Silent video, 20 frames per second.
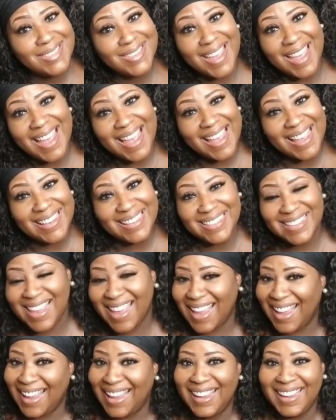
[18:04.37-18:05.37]
guys,
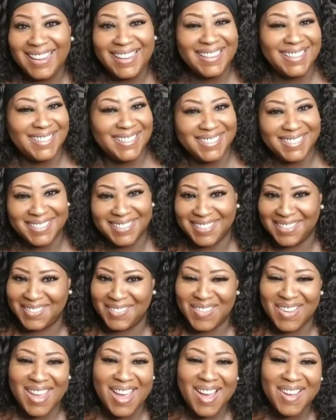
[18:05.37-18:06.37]
hey,
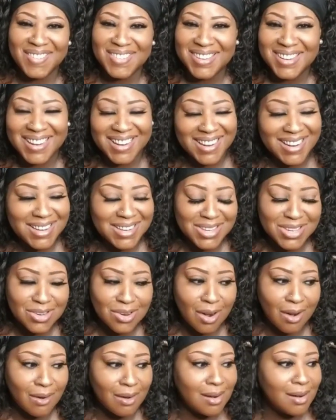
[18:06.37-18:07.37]
we off to a good
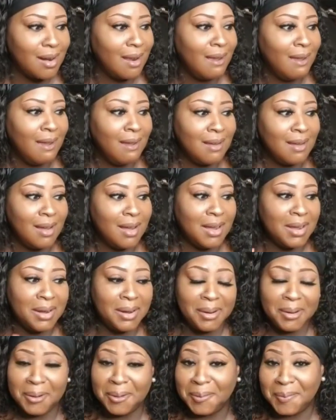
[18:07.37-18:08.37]
start,
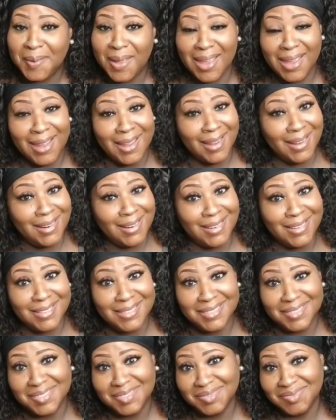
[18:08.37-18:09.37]
and
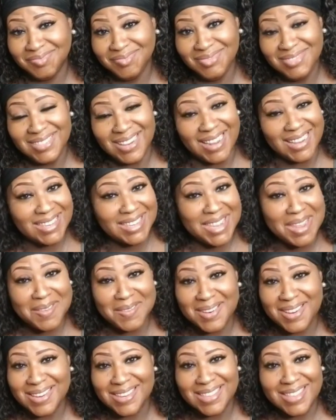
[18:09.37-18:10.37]
let's
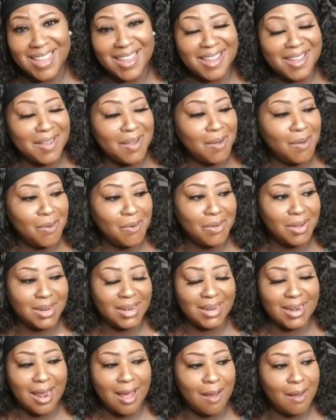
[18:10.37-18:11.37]
keep this thing going.
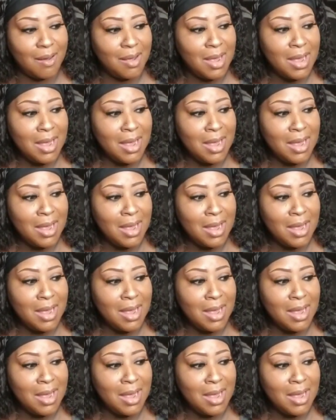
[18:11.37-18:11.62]
And I